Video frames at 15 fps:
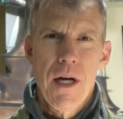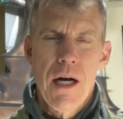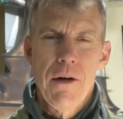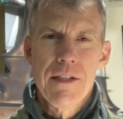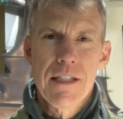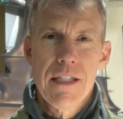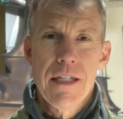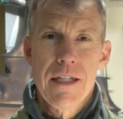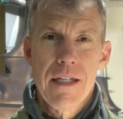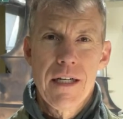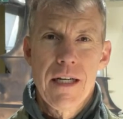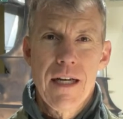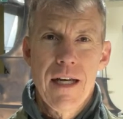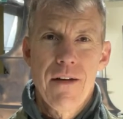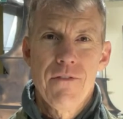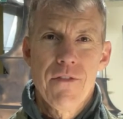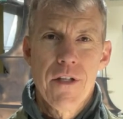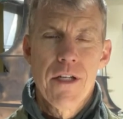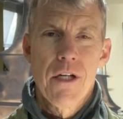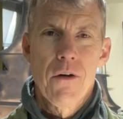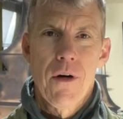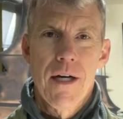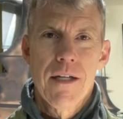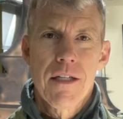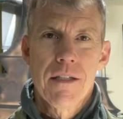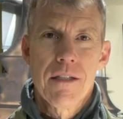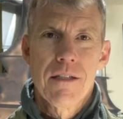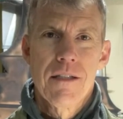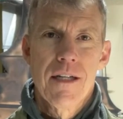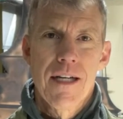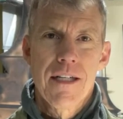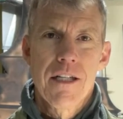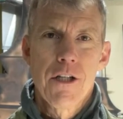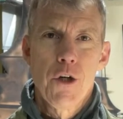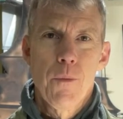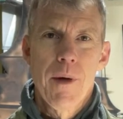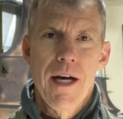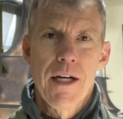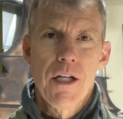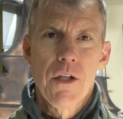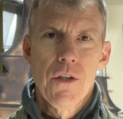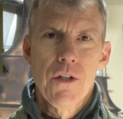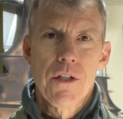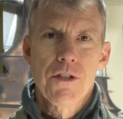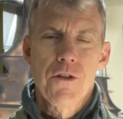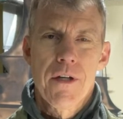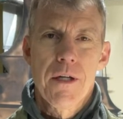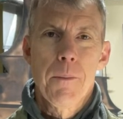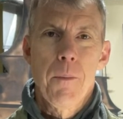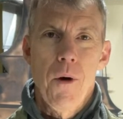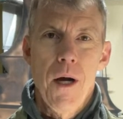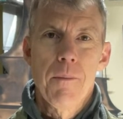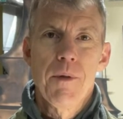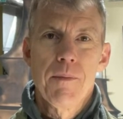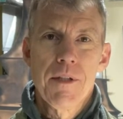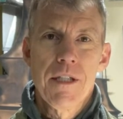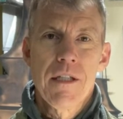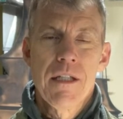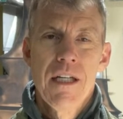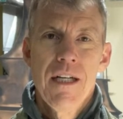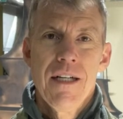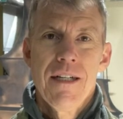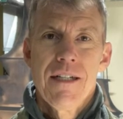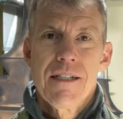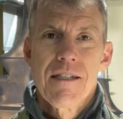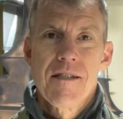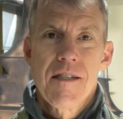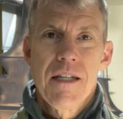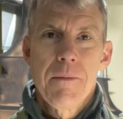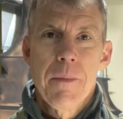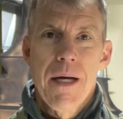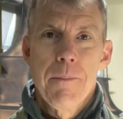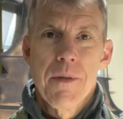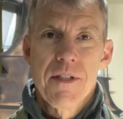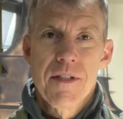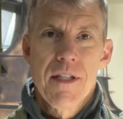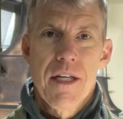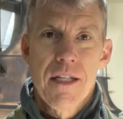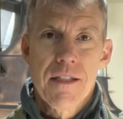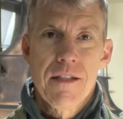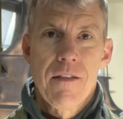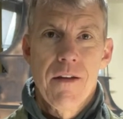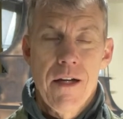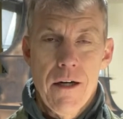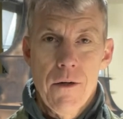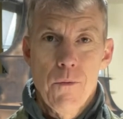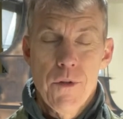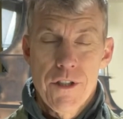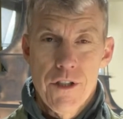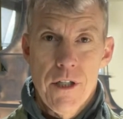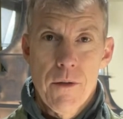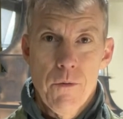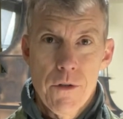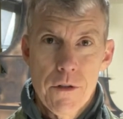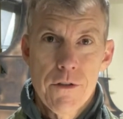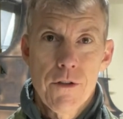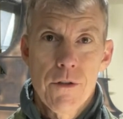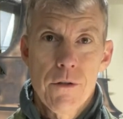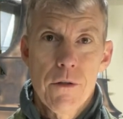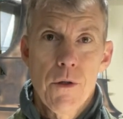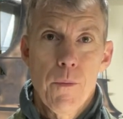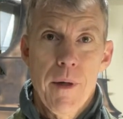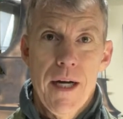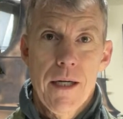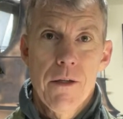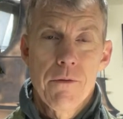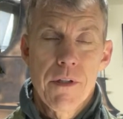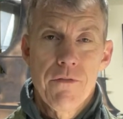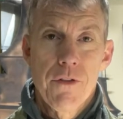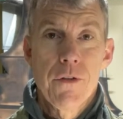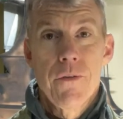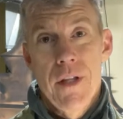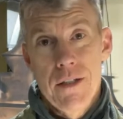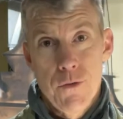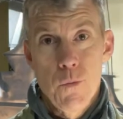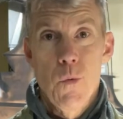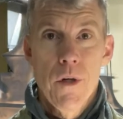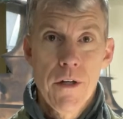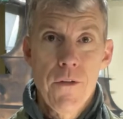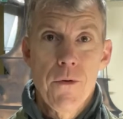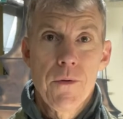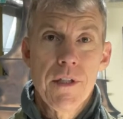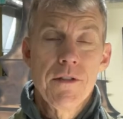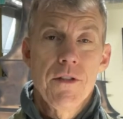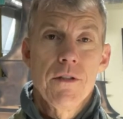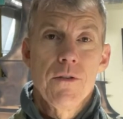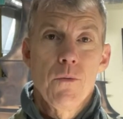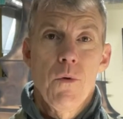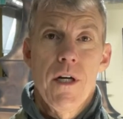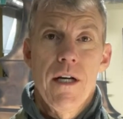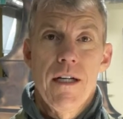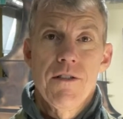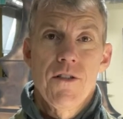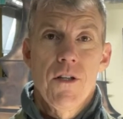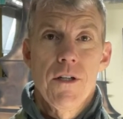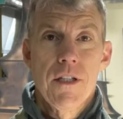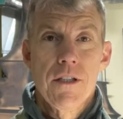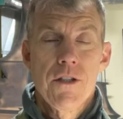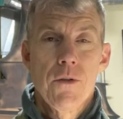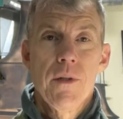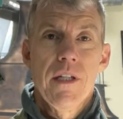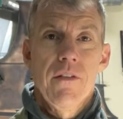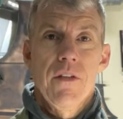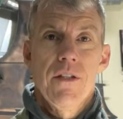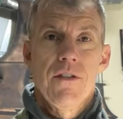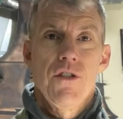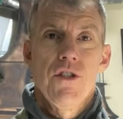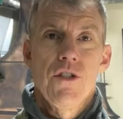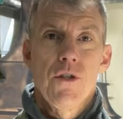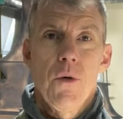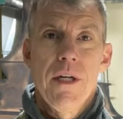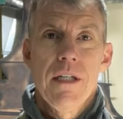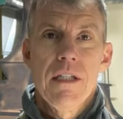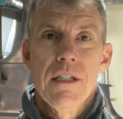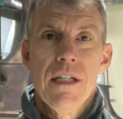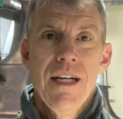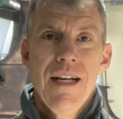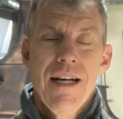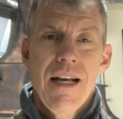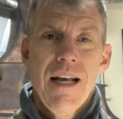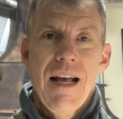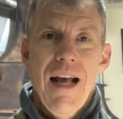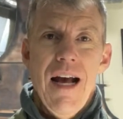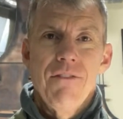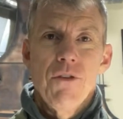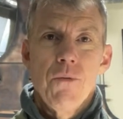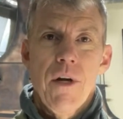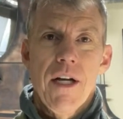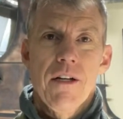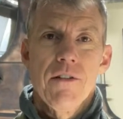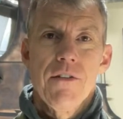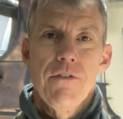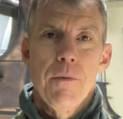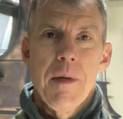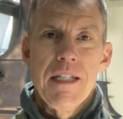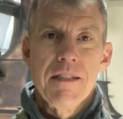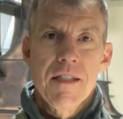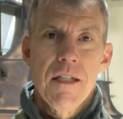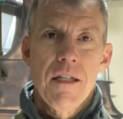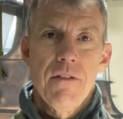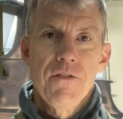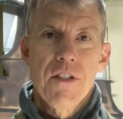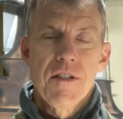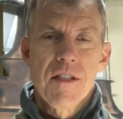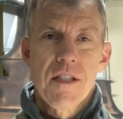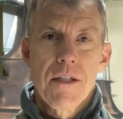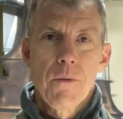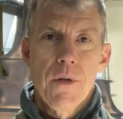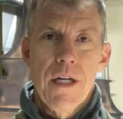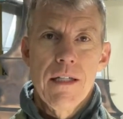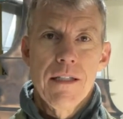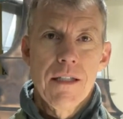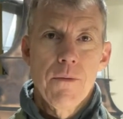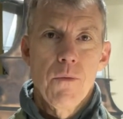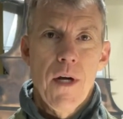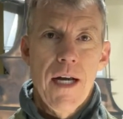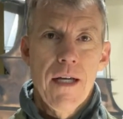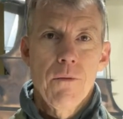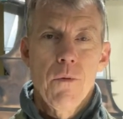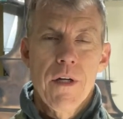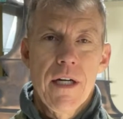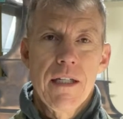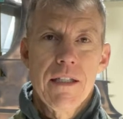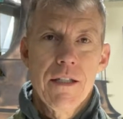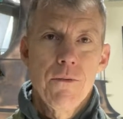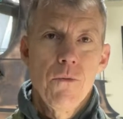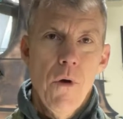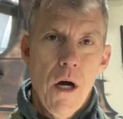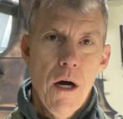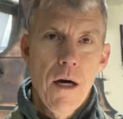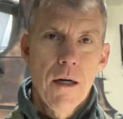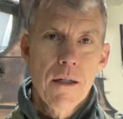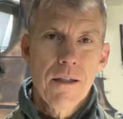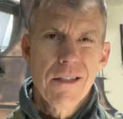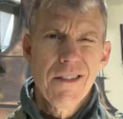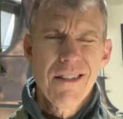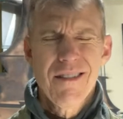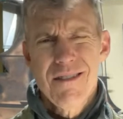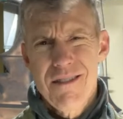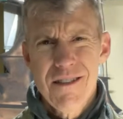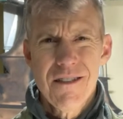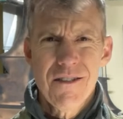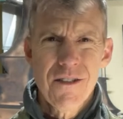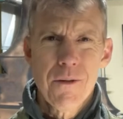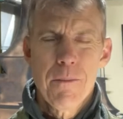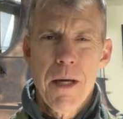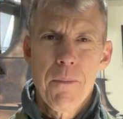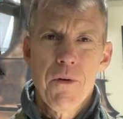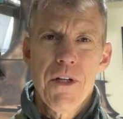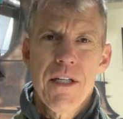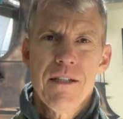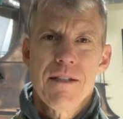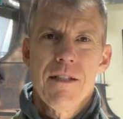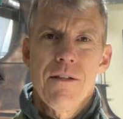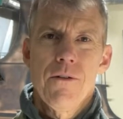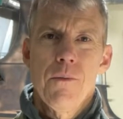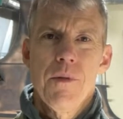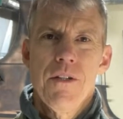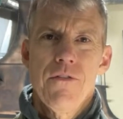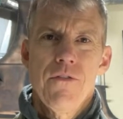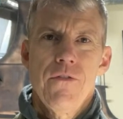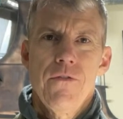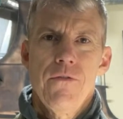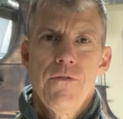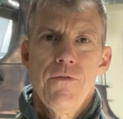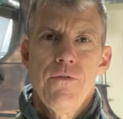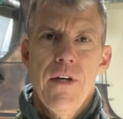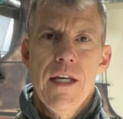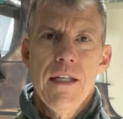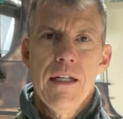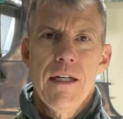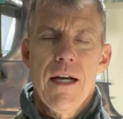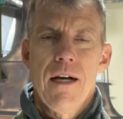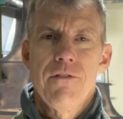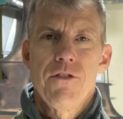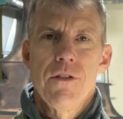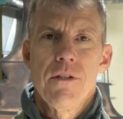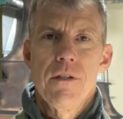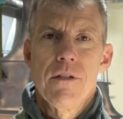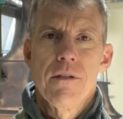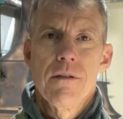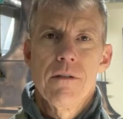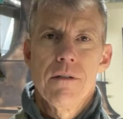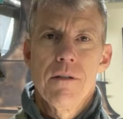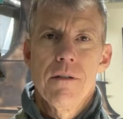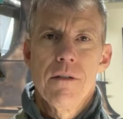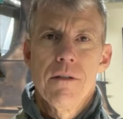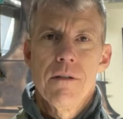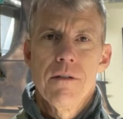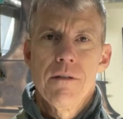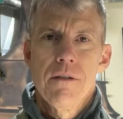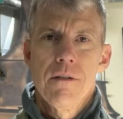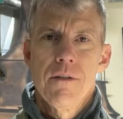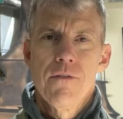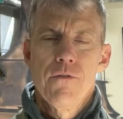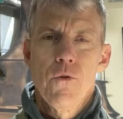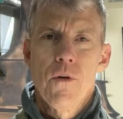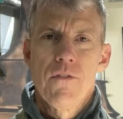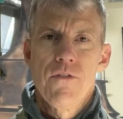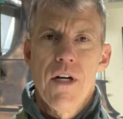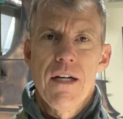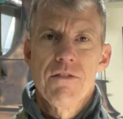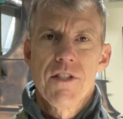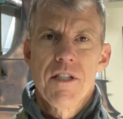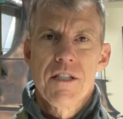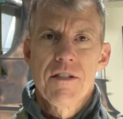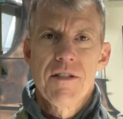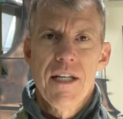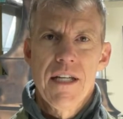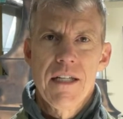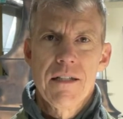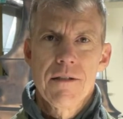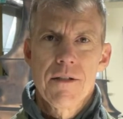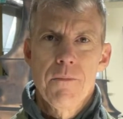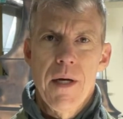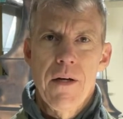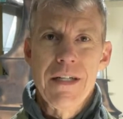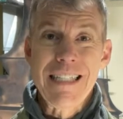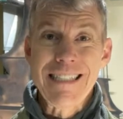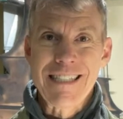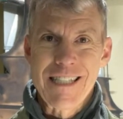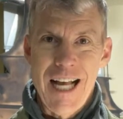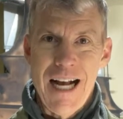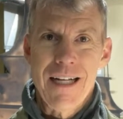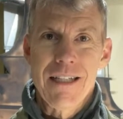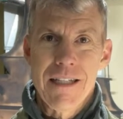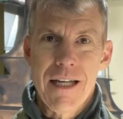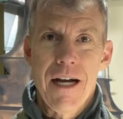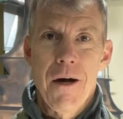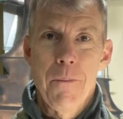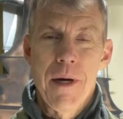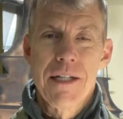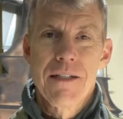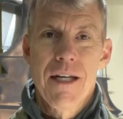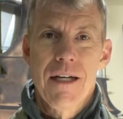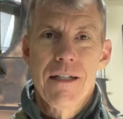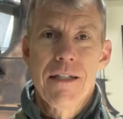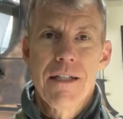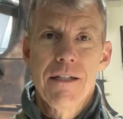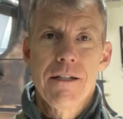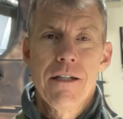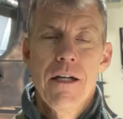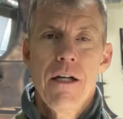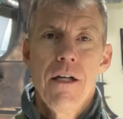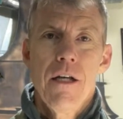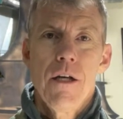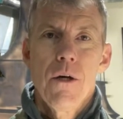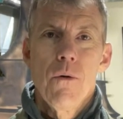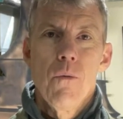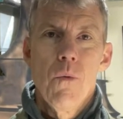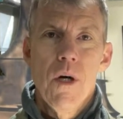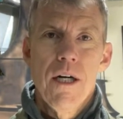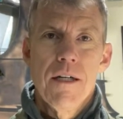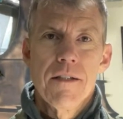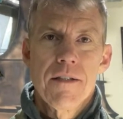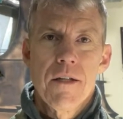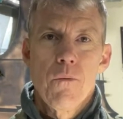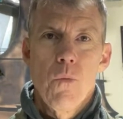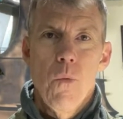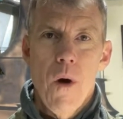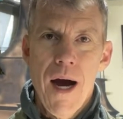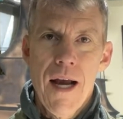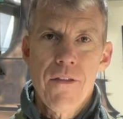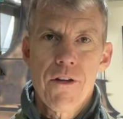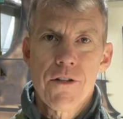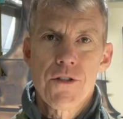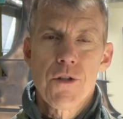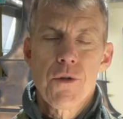how I did it, and I have video I could go back and look, so I could probably see my mistakes there, which I will do, go back and review. That's one of the reasons why I started doing this, just so I could have a record for myself to see what I did right, what I did wrong, because your memory gets a little bit faded after 4, 5, 6 days about exactly how my technique was and why there's